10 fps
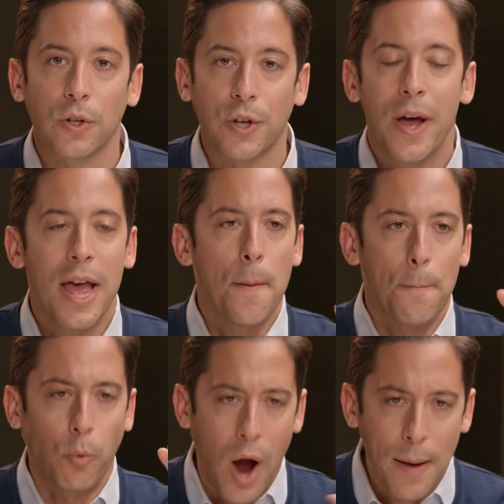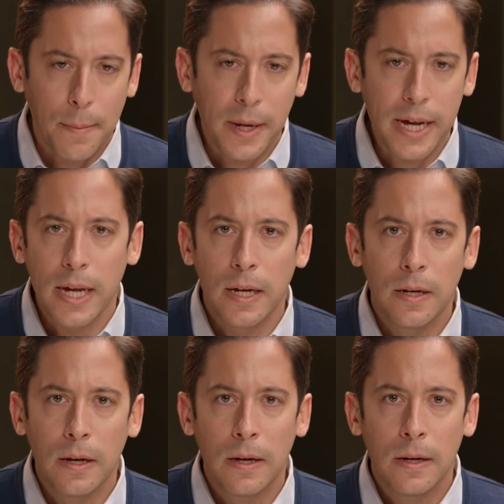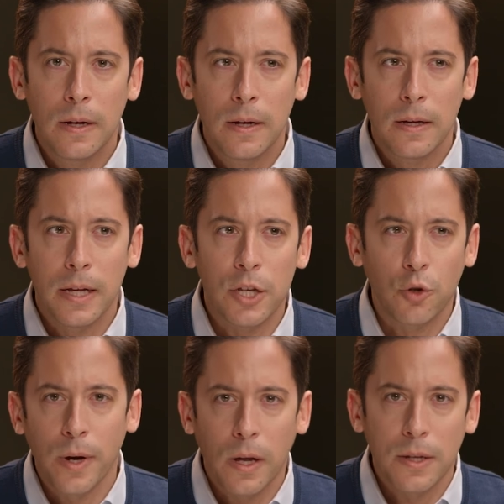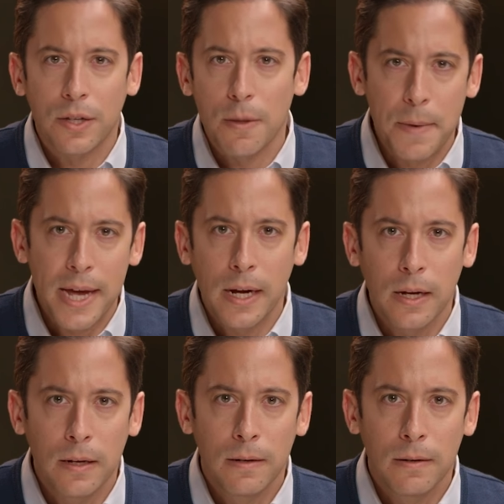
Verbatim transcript: So probably Israel is the big